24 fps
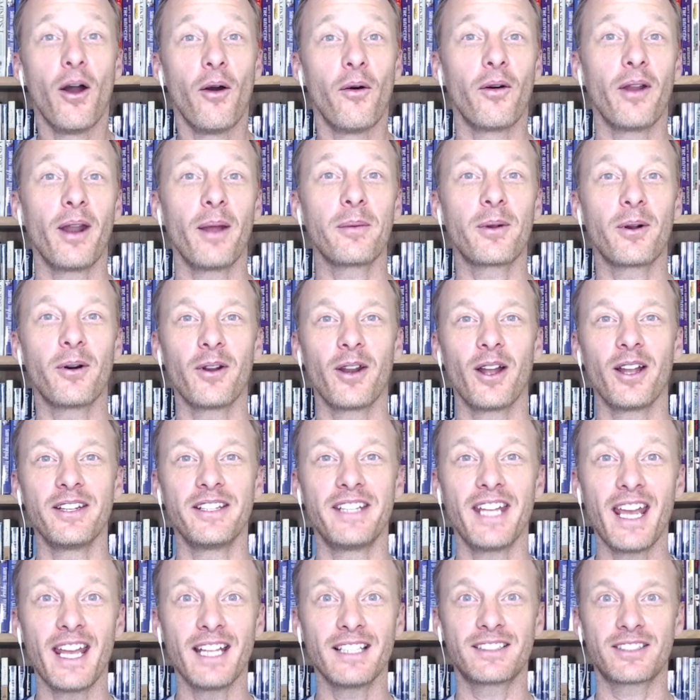when I'm going on
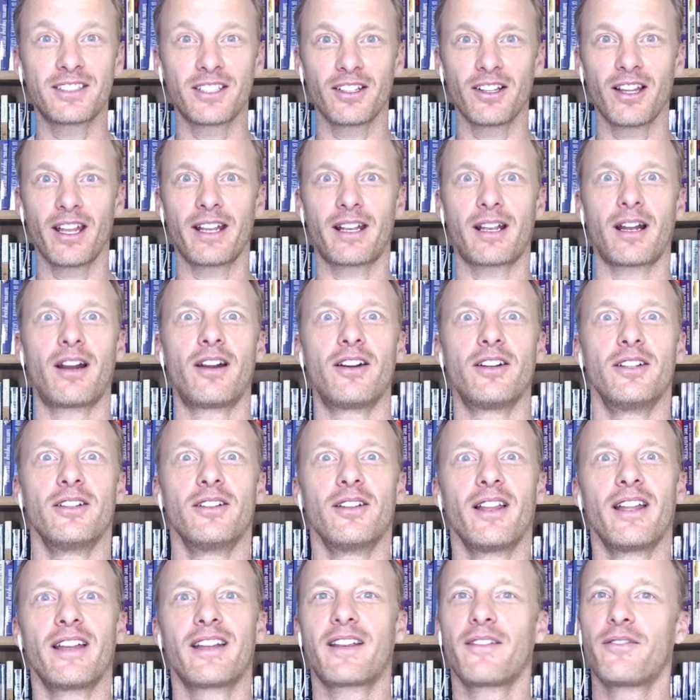dates, they're like, are you
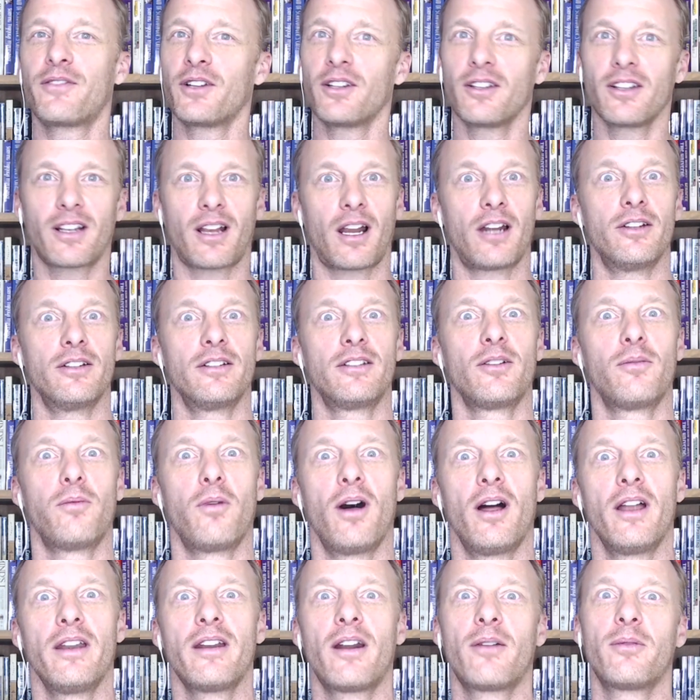the
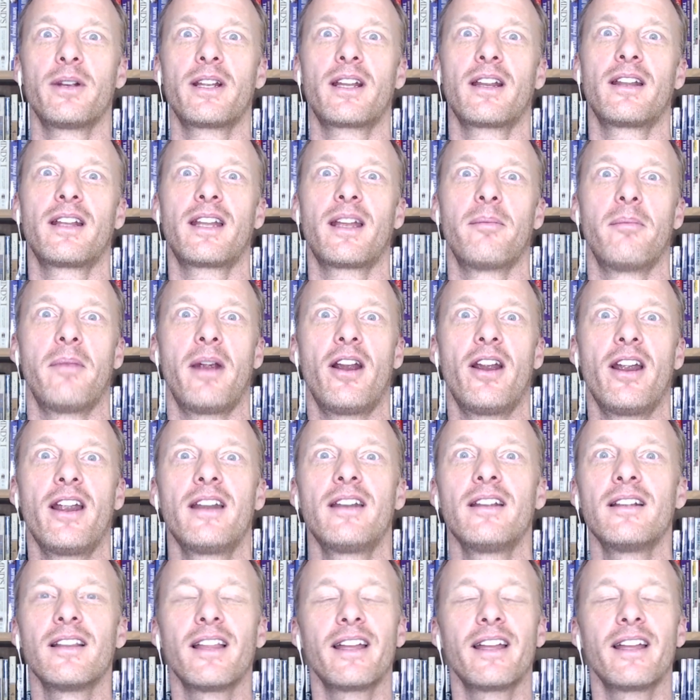one? Are we going to get married?